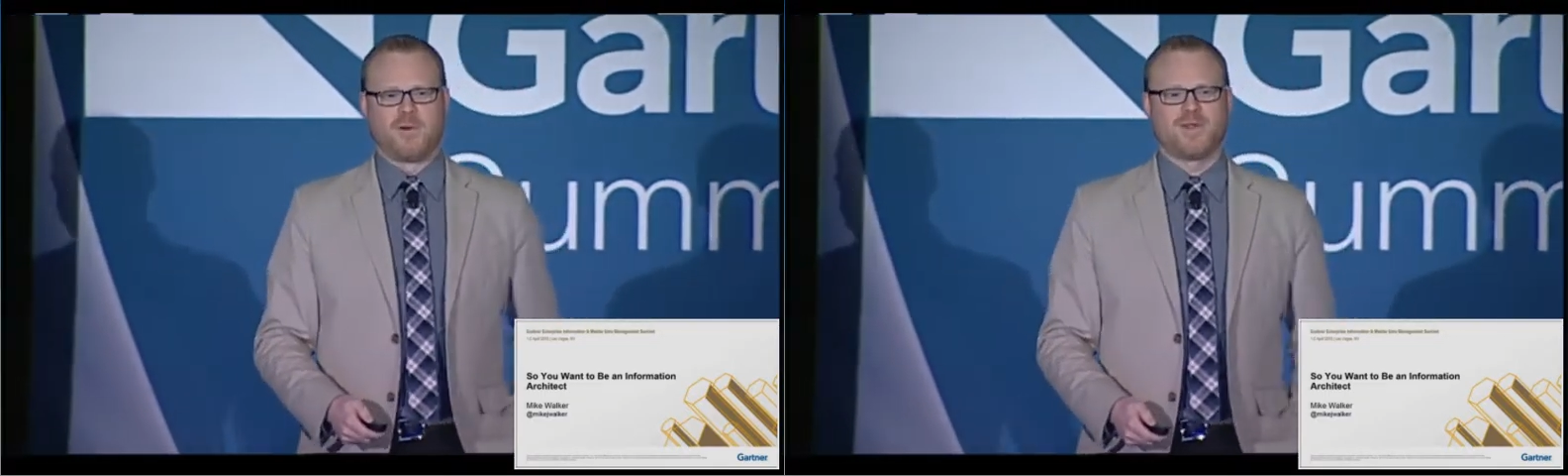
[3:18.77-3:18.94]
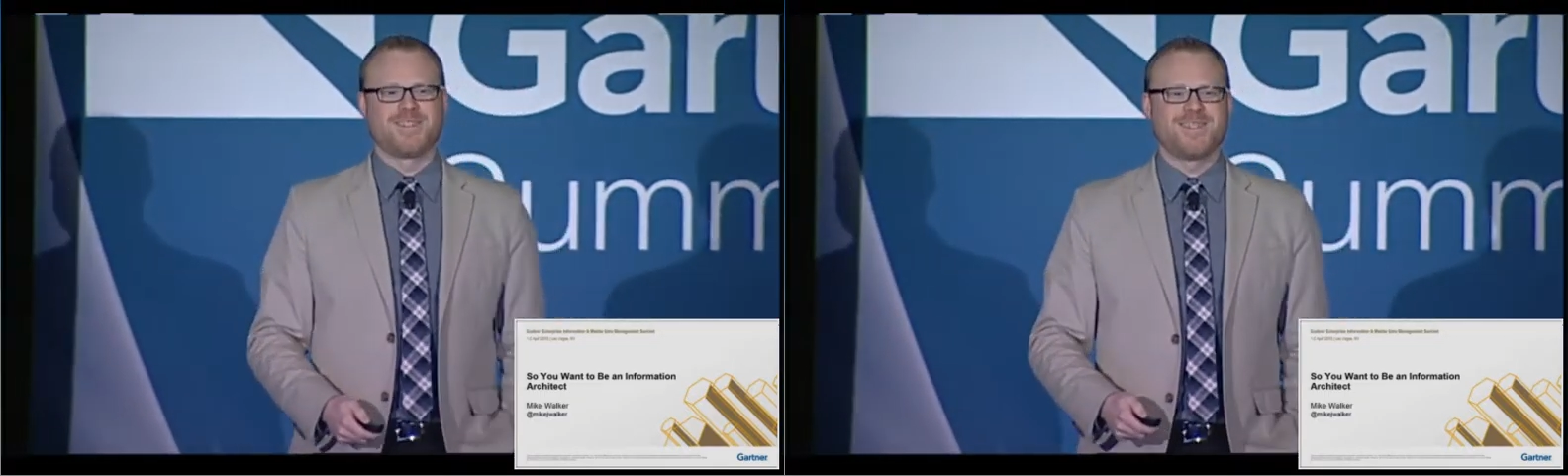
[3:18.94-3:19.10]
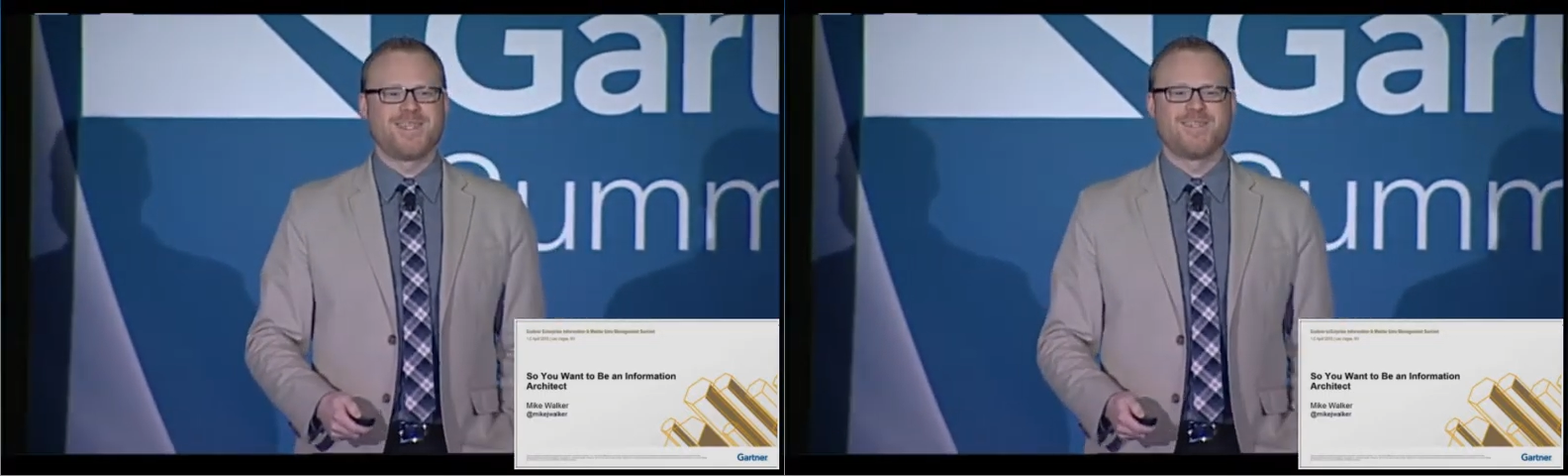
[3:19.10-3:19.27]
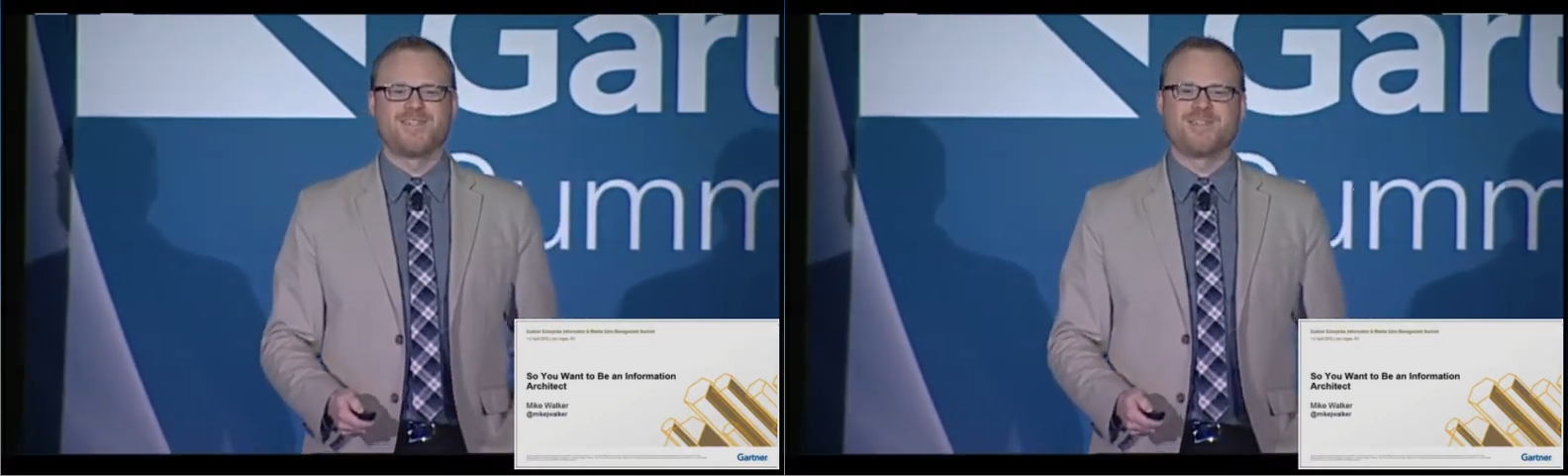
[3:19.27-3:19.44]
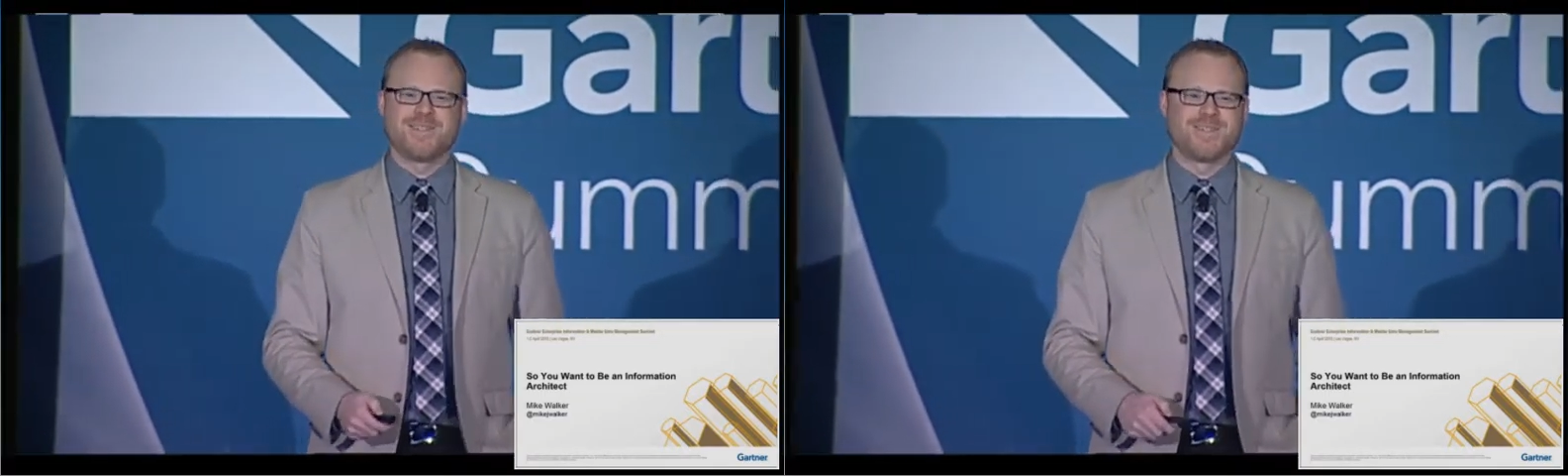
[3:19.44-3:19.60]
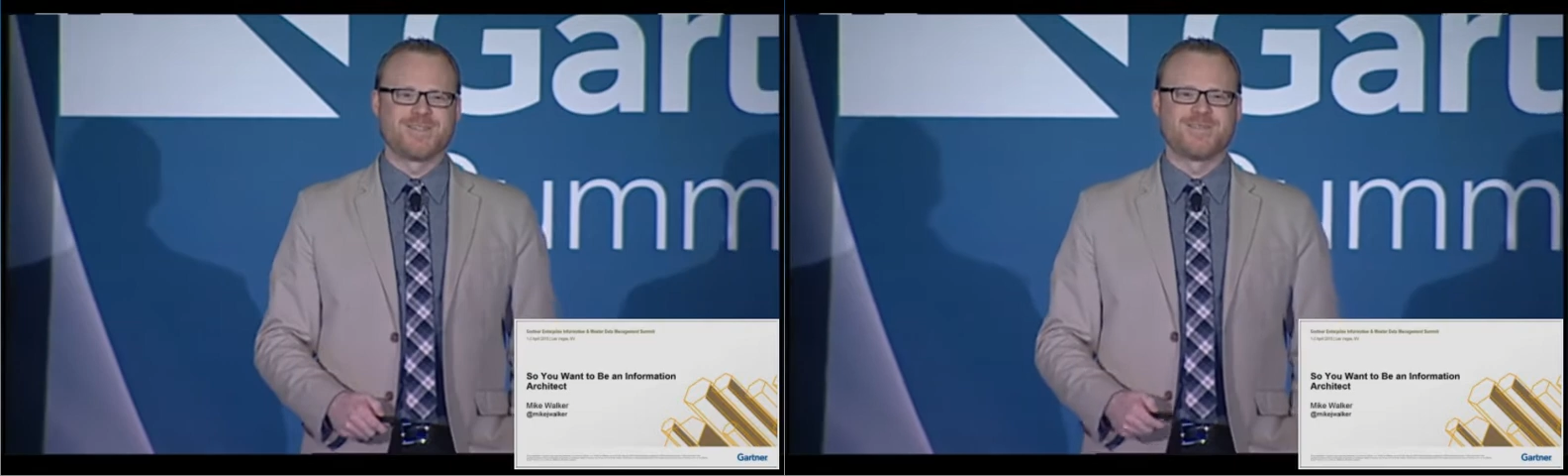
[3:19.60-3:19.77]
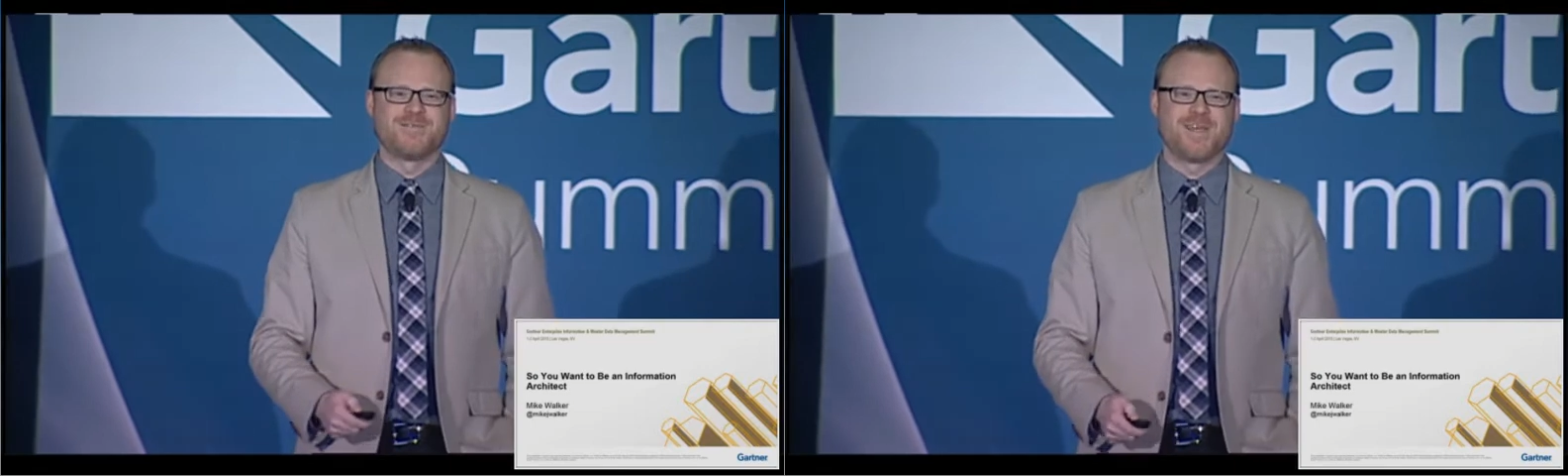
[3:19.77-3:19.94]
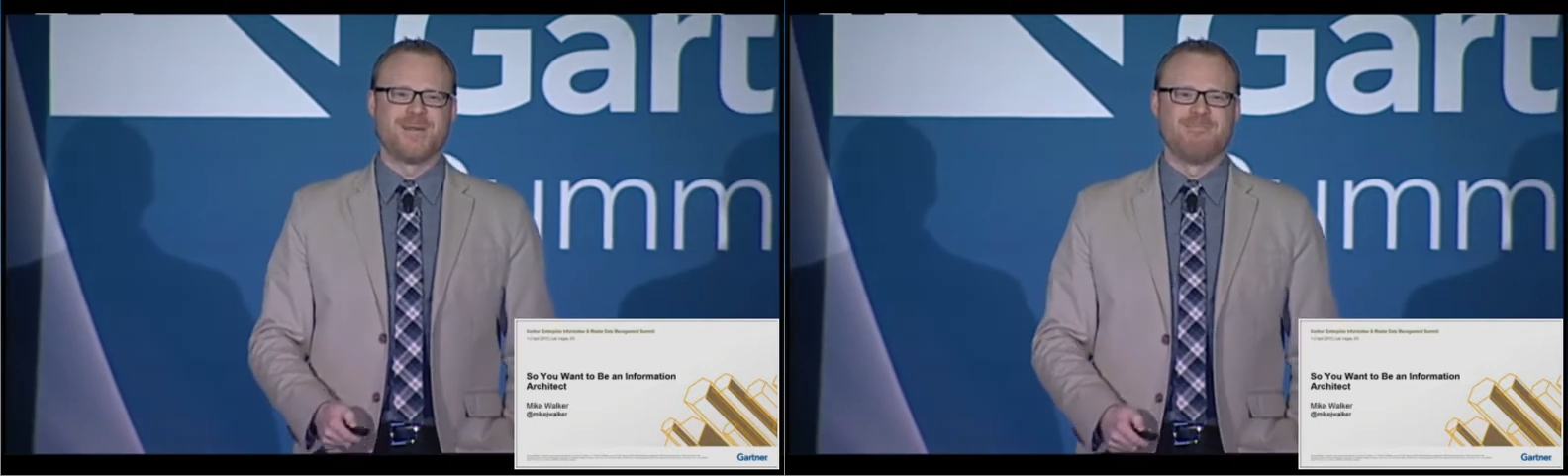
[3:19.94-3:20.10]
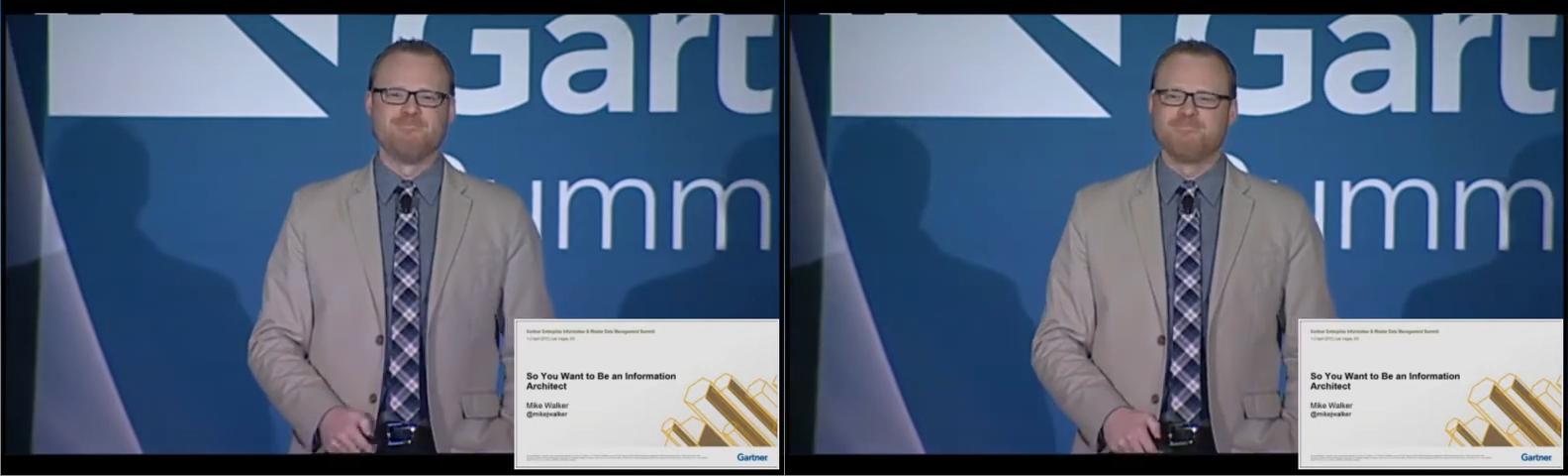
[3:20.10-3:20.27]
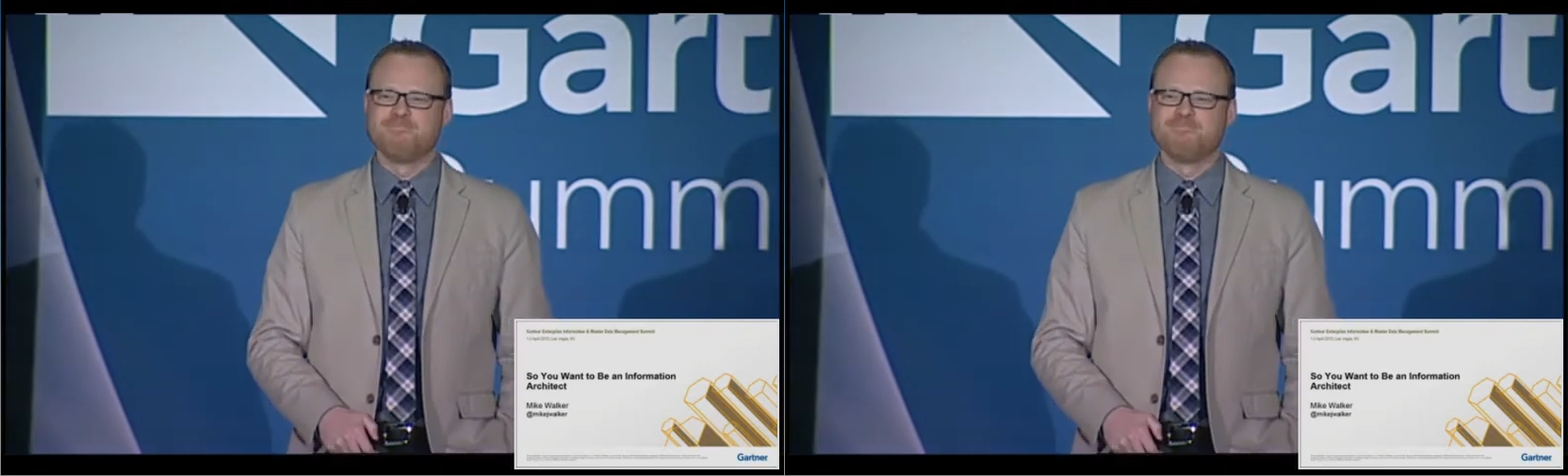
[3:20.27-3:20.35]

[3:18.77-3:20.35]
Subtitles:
presentations at this event.